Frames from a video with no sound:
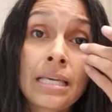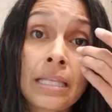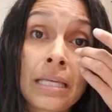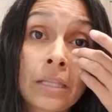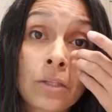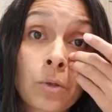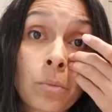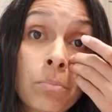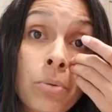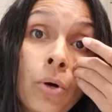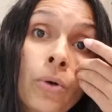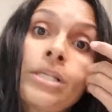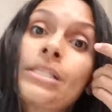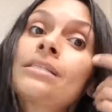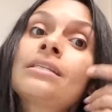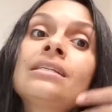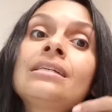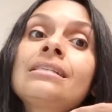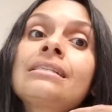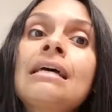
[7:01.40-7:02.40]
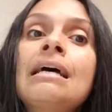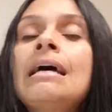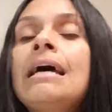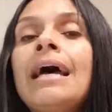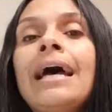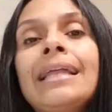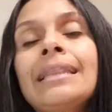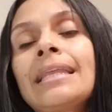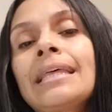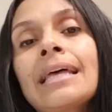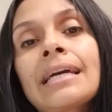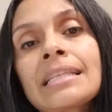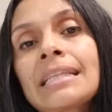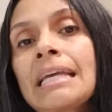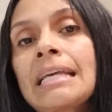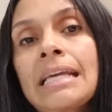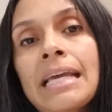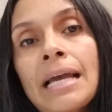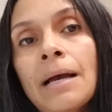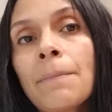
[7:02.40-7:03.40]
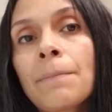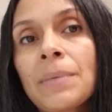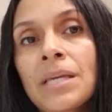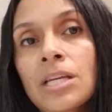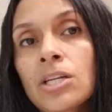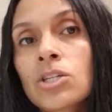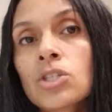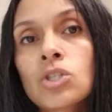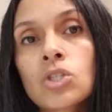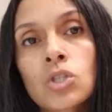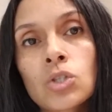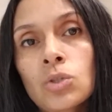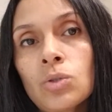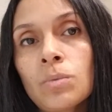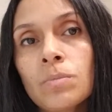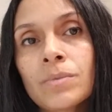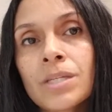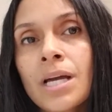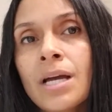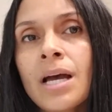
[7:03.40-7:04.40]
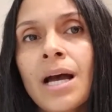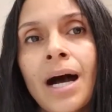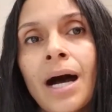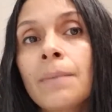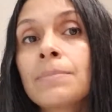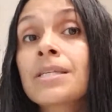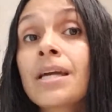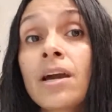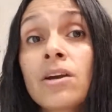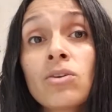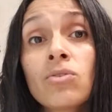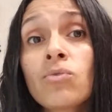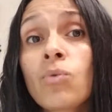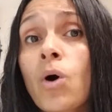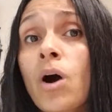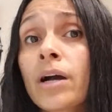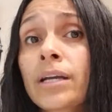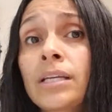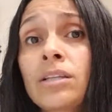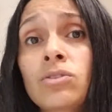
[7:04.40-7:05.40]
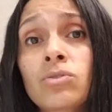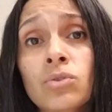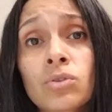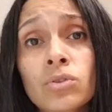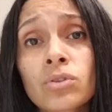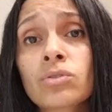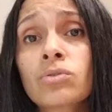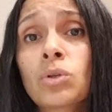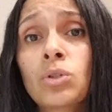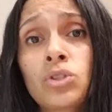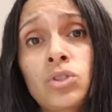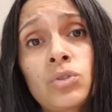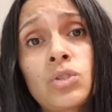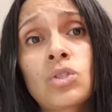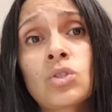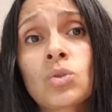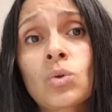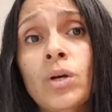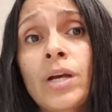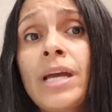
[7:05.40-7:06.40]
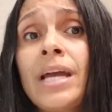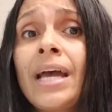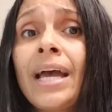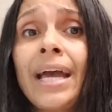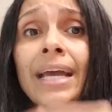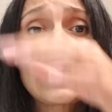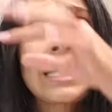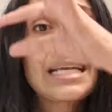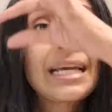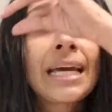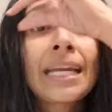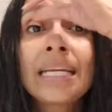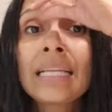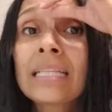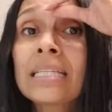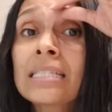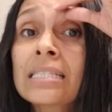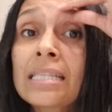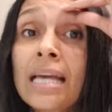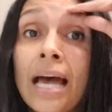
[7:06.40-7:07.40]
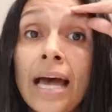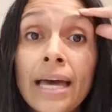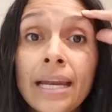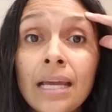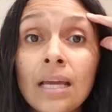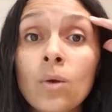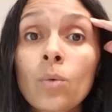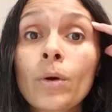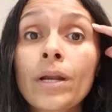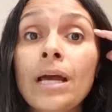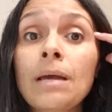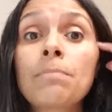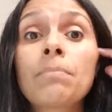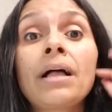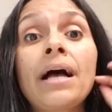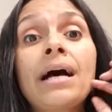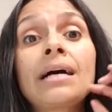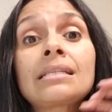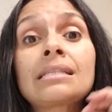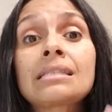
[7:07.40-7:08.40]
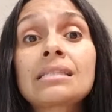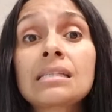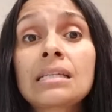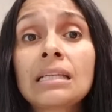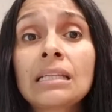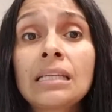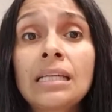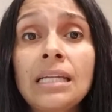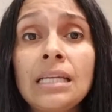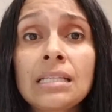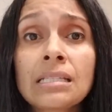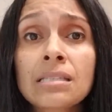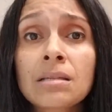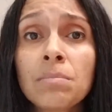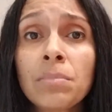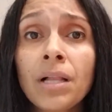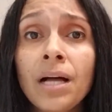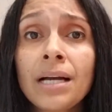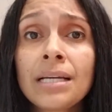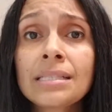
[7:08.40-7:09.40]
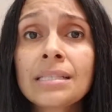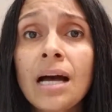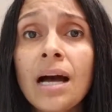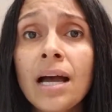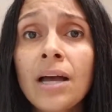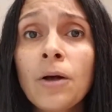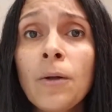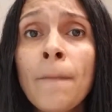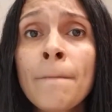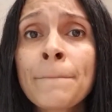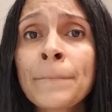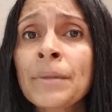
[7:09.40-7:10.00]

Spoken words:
that they're poisonous and that they can't be consumed. I'm tired of walking through the grocery store and getting this headache when I pass the cleaning supplies aisle